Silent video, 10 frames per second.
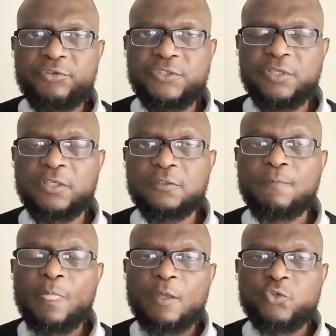research.
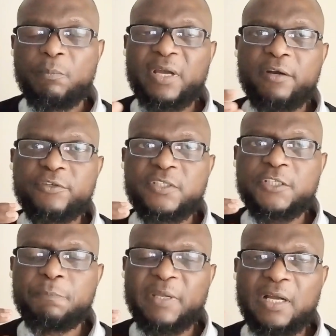So market
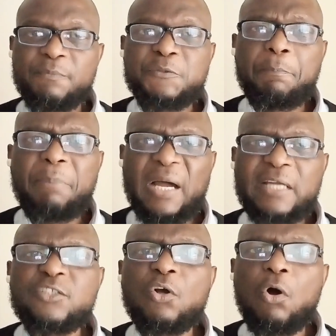research becomes
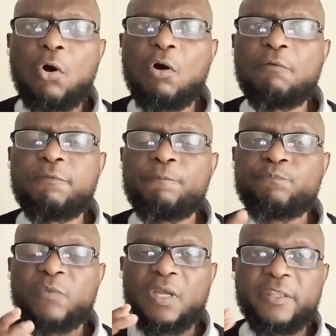part of
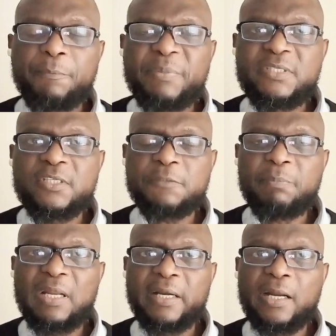the business
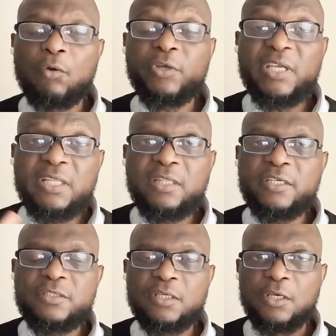plan. Now, in
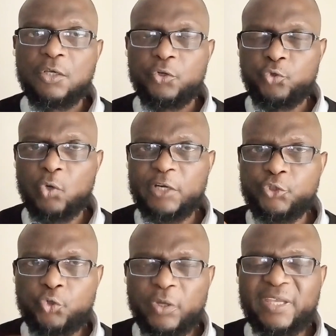this, you are
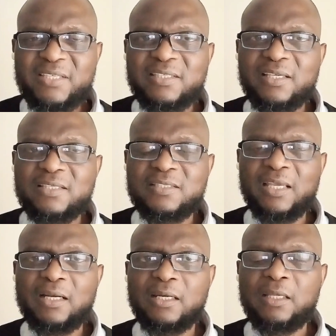showcasing
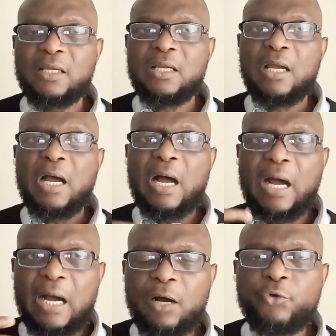exactly
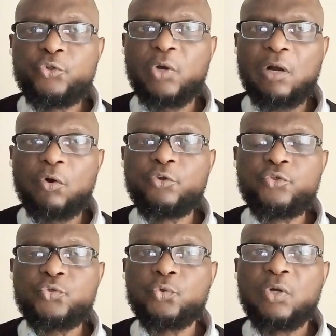how you are going
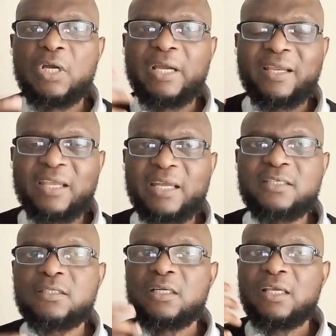to
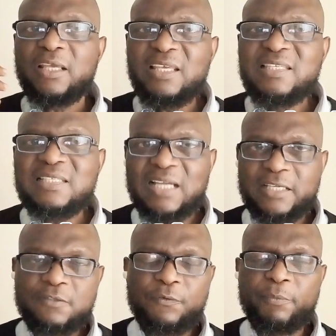get
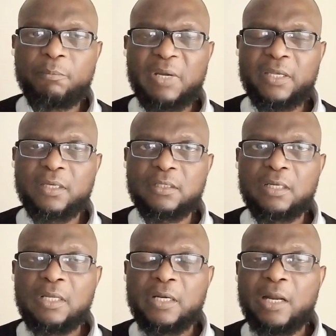insights from the market.
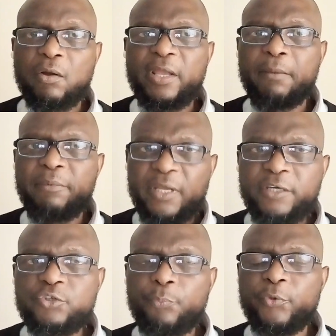Now, an
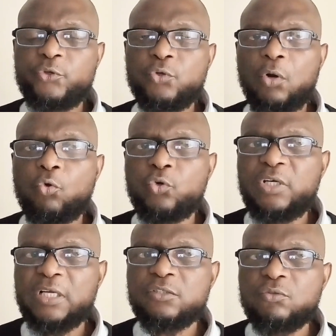entrepreneur who
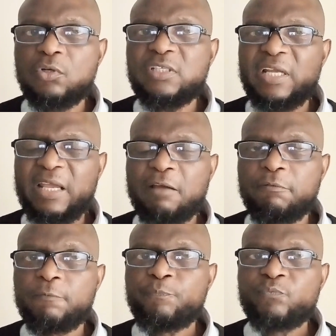does not
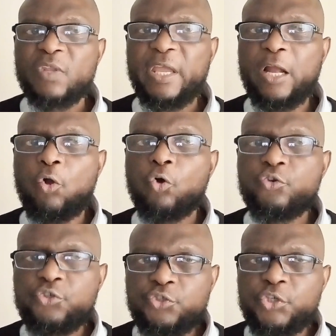have a
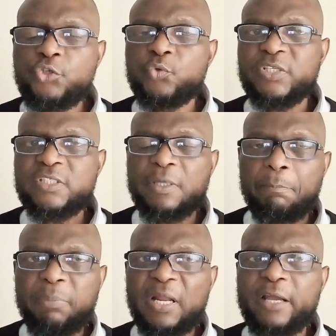continuous
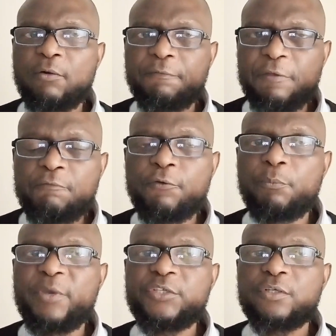supply of
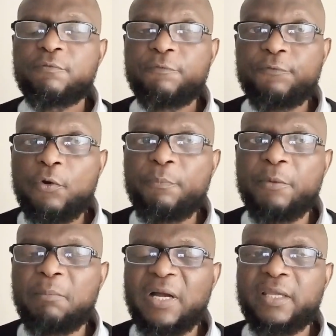information from the
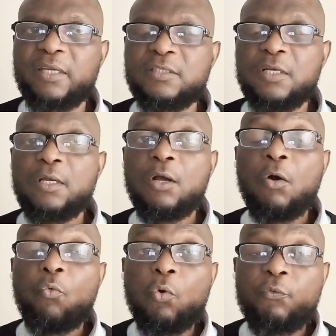market
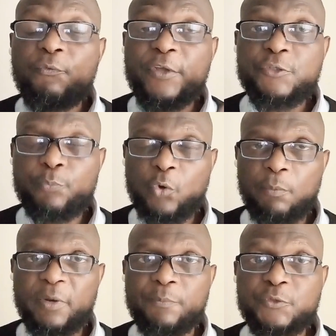will face
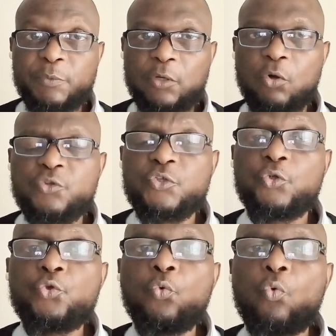problems because
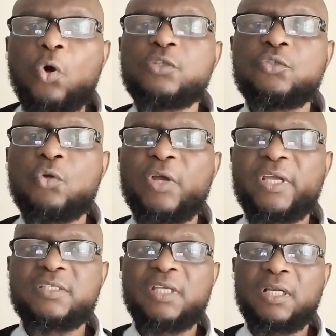you won't know
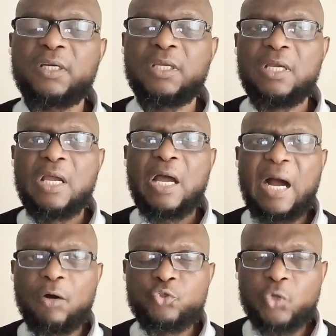exactly
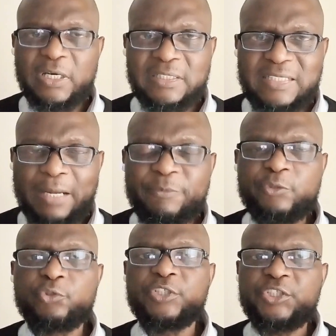how to adapt
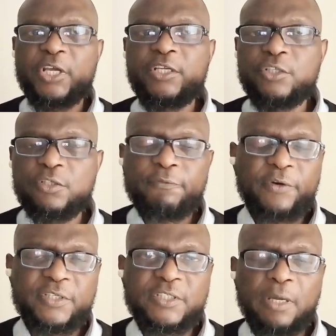to the changes, for
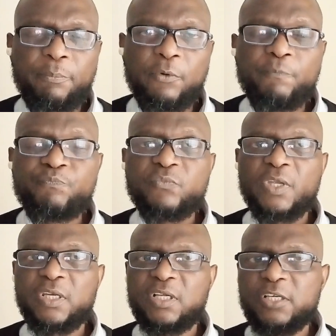example,
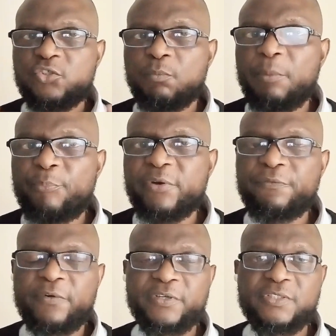in customer
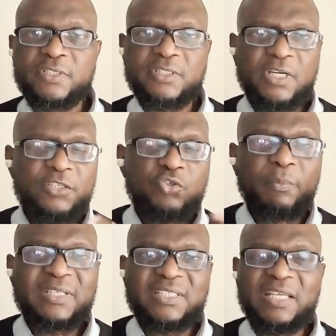preferences,
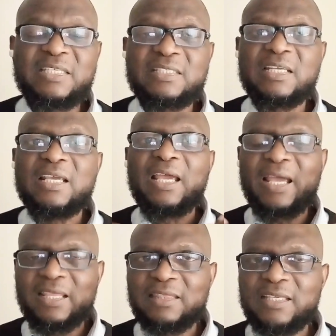customer taste,
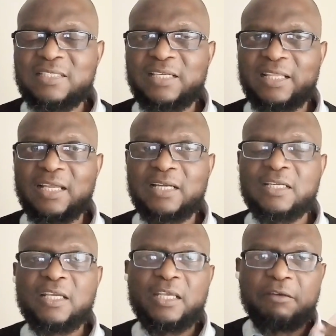and things like that,
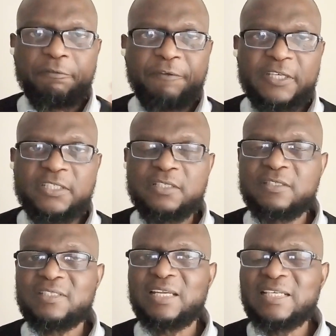in
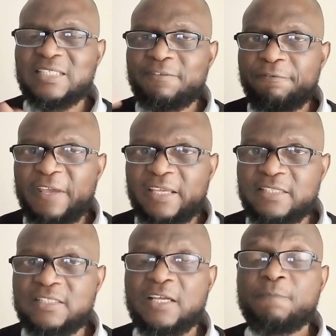fashions, in
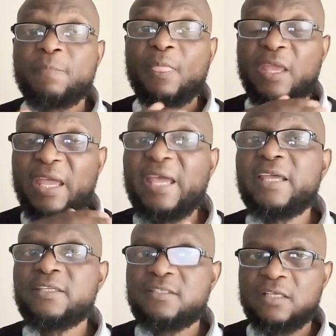fades.
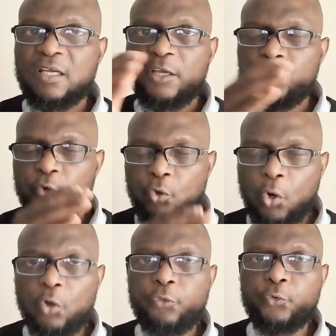As you
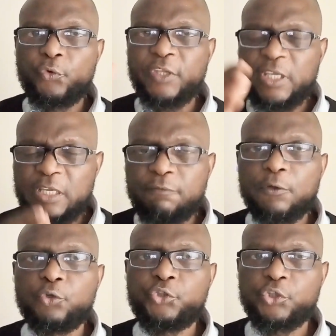go through the
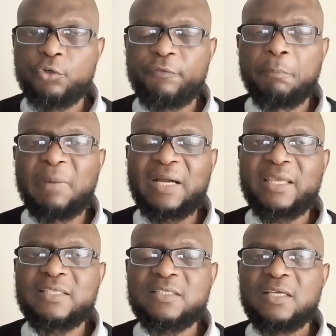evolution of the
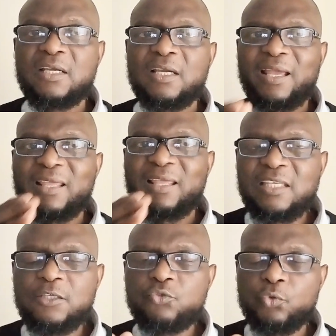markets,
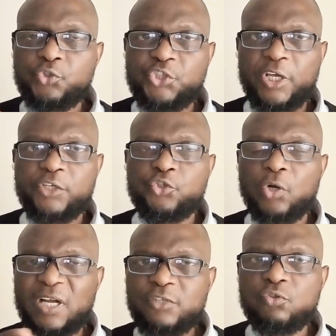things will change. Your
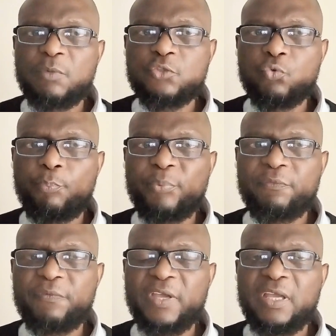customers will
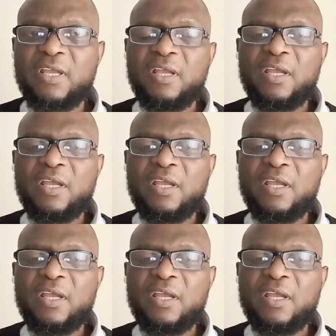prefer